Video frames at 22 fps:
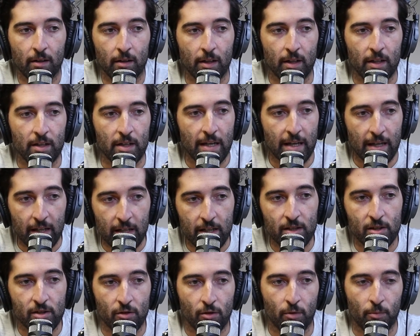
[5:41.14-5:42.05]
It, it
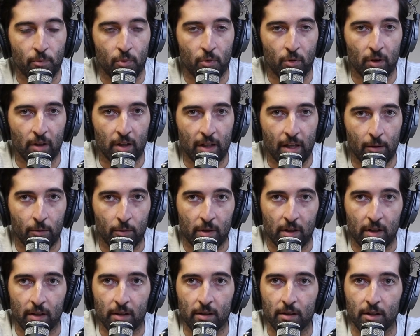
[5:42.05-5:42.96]
is so important that
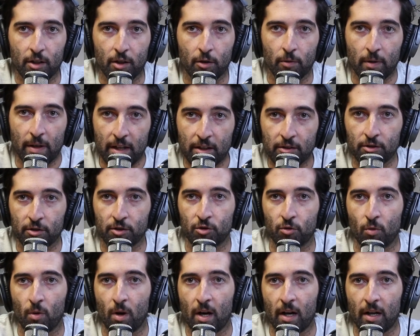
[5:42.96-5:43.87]
we, you know,
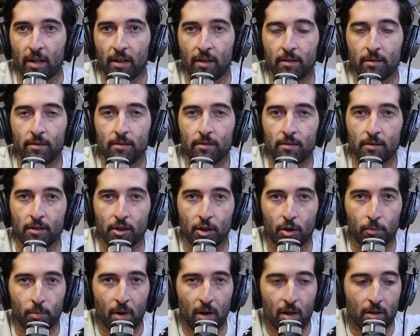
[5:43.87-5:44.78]
intertwine, you
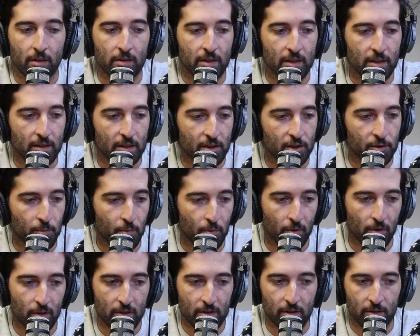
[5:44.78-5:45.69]
know, politics and
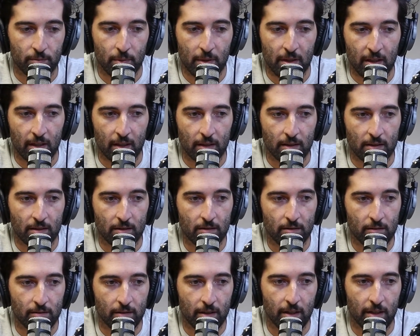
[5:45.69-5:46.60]
sports,
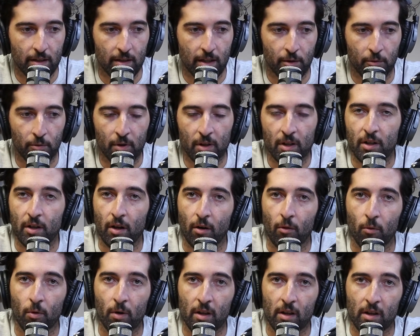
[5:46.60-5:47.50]
because they, they really
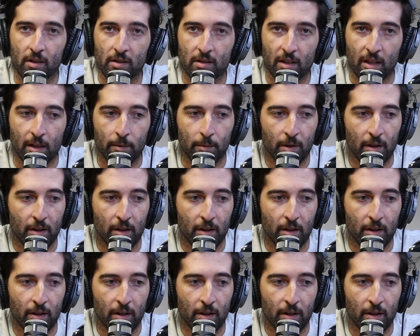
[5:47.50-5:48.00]
are one and the same.